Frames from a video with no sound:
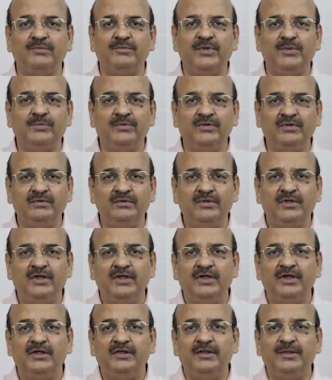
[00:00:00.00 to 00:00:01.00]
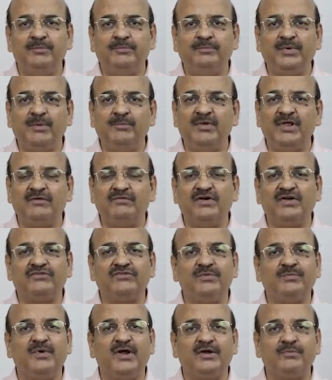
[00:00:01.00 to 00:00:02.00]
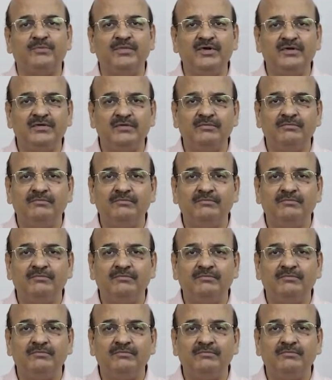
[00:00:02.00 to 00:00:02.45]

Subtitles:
people, the public works department,